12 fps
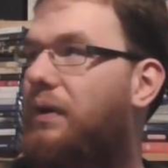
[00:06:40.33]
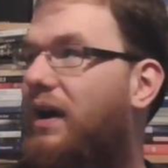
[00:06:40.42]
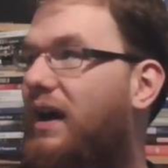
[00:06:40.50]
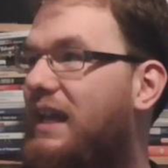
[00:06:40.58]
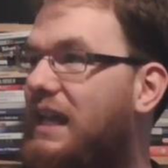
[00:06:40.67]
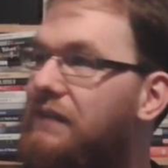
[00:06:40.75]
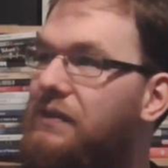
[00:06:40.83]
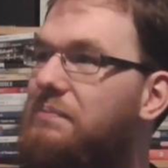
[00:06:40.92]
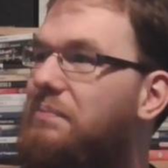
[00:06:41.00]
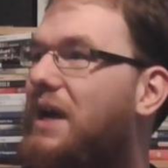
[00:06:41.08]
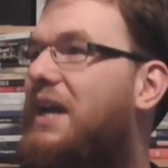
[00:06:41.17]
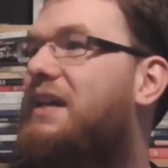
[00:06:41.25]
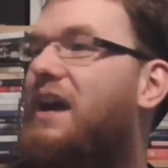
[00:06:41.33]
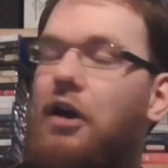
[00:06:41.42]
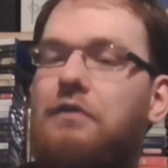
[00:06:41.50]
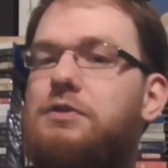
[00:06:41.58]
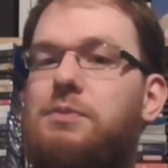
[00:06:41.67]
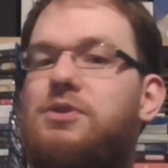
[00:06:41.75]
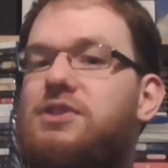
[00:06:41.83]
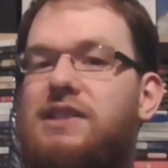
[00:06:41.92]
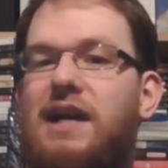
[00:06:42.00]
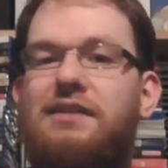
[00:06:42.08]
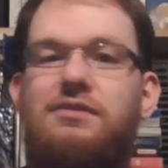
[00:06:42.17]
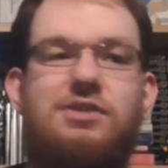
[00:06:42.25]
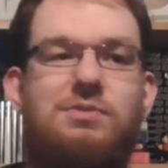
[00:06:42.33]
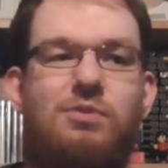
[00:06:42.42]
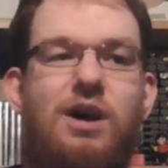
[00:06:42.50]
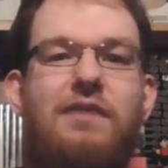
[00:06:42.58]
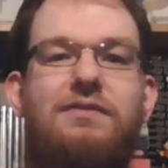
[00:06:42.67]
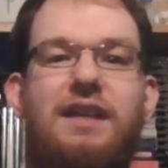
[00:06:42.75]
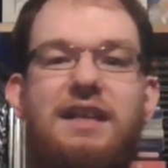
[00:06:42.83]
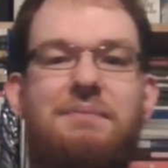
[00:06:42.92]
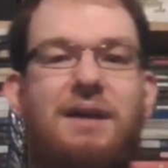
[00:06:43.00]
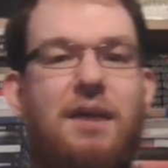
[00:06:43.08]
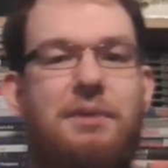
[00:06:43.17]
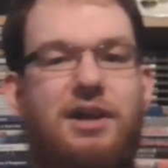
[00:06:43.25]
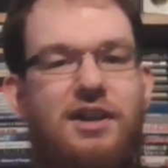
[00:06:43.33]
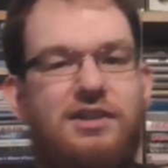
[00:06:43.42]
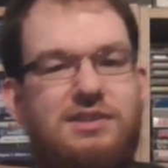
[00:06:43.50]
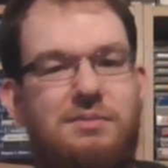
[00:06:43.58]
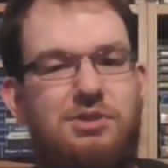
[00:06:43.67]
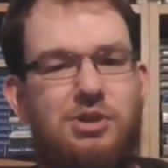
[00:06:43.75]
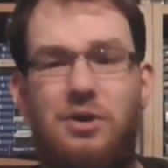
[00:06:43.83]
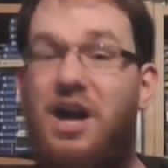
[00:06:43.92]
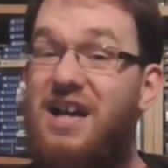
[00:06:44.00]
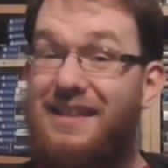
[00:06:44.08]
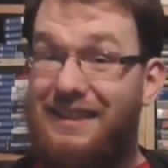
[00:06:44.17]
But even by Harvest Moon standards and what I've, like, become accustomed to,